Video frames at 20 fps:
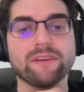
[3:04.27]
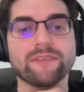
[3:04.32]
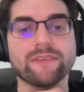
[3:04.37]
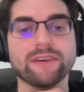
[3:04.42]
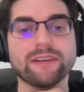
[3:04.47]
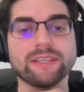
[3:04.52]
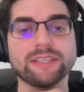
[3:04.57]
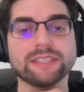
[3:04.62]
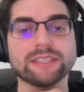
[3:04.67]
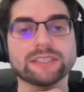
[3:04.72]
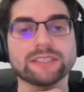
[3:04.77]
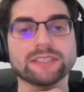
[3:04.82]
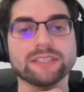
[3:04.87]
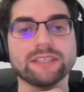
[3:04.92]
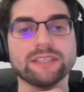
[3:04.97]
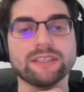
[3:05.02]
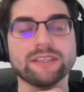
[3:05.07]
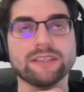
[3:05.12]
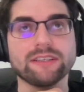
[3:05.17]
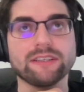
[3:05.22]
released
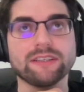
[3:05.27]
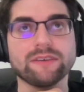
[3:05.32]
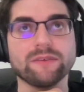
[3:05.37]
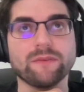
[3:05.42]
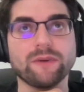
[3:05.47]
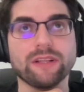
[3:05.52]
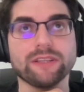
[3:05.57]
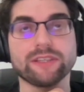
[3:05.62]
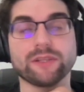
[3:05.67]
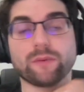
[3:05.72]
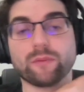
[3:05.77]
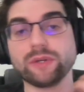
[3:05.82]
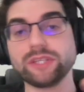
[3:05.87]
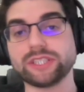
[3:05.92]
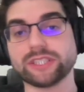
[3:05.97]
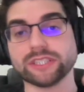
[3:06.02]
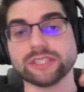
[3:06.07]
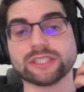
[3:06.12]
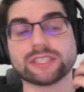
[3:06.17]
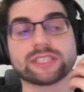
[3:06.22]
the
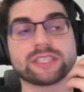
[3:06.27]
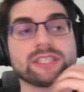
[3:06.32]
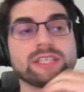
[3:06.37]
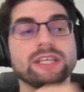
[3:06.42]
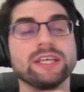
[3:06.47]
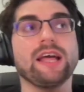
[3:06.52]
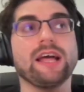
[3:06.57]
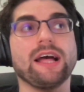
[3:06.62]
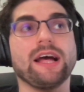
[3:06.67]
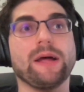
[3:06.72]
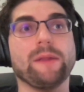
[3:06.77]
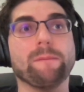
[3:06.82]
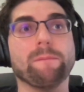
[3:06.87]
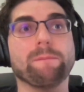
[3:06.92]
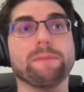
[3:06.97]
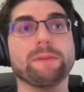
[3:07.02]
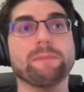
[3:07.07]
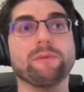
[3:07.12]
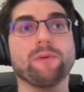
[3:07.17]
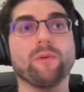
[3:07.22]
widgets, and
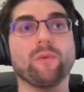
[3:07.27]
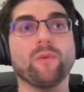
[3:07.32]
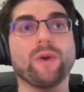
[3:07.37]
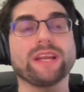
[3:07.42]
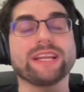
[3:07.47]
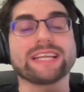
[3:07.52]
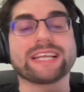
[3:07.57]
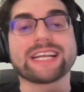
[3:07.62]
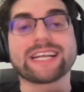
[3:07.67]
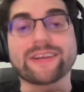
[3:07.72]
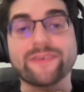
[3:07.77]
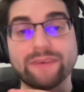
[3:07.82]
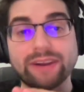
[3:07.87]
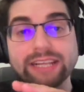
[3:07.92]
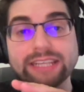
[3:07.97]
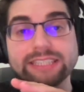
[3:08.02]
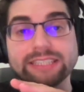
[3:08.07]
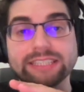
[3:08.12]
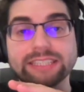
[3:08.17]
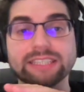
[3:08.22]
people went
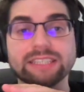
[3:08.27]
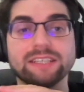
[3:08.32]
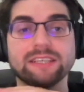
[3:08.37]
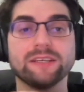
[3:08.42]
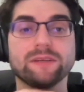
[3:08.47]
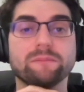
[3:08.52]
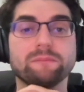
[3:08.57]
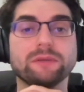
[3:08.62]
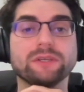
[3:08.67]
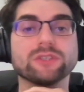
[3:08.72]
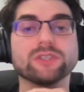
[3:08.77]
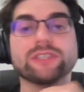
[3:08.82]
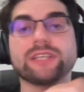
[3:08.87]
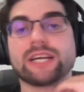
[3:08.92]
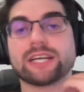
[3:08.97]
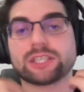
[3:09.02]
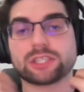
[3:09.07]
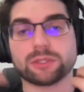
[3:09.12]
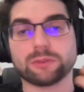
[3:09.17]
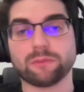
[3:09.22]
crazy because there
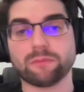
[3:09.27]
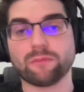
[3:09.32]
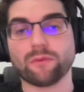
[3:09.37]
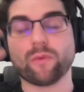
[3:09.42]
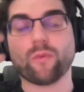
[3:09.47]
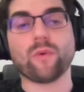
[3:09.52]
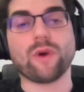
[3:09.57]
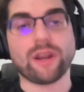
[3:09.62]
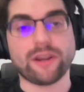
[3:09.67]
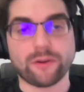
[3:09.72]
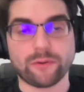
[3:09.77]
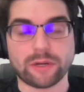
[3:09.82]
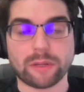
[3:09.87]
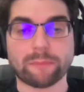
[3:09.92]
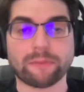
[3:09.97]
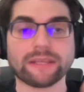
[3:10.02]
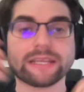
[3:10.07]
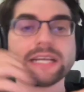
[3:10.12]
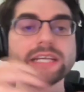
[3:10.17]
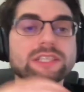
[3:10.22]
are some well-known
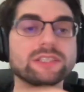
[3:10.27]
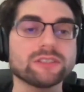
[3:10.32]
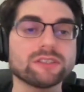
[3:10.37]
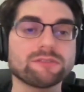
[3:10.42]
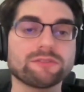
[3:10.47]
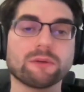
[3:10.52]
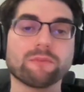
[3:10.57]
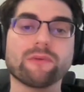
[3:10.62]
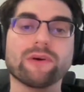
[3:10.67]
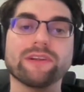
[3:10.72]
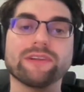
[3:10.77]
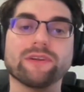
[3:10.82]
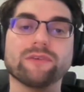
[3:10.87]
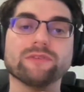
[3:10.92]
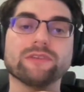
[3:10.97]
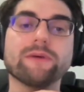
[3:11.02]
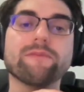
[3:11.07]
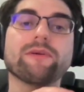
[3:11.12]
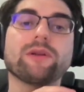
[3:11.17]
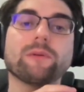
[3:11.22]
applications from well-known
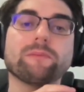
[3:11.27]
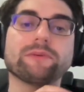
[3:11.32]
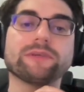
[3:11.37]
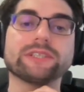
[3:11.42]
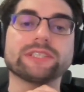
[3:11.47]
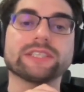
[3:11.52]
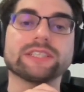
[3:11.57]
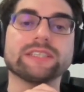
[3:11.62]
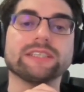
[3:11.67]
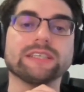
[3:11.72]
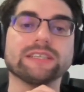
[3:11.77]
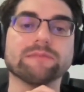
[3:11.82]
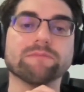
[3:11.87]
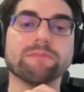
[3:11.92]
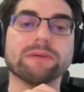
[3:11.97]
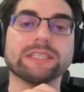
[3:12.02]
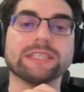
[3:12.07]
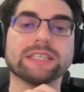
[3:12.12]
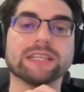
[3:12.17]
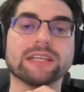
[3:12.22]
developers that
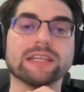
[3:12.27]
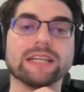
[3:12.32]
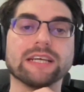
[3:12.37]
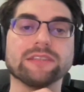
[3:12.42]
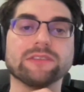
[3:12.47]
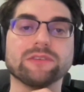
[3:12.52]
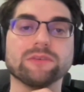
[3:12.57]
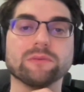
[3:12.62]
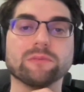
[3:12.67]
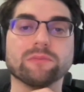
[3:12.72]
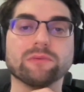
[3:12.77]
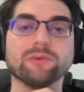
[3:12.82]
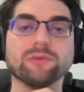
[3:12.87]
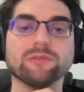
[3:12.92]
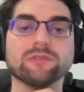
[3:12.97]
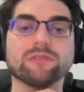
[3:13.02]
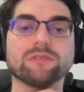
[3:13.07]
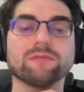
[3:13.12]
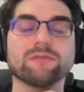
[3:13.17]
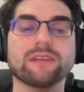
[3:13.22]
basically let you put